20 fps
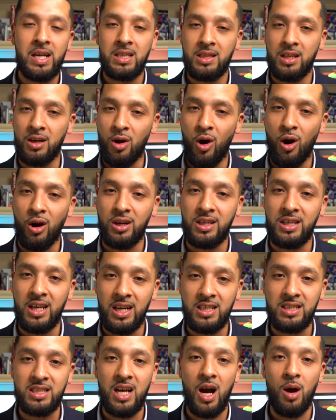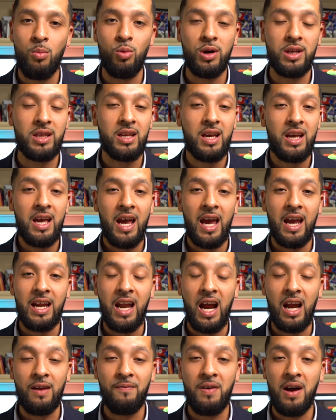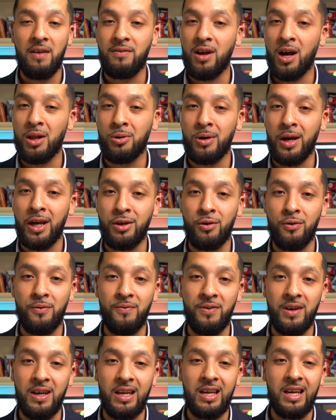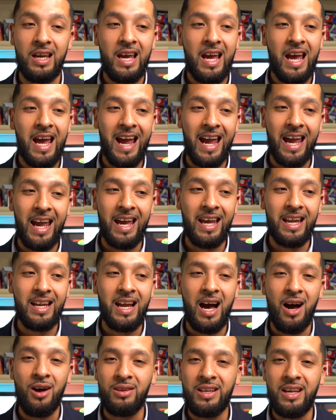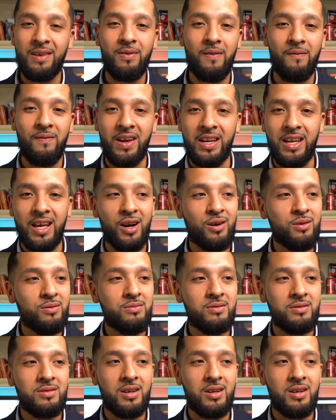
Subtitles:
The card does come with a $95 annual fee, and I'll leave a video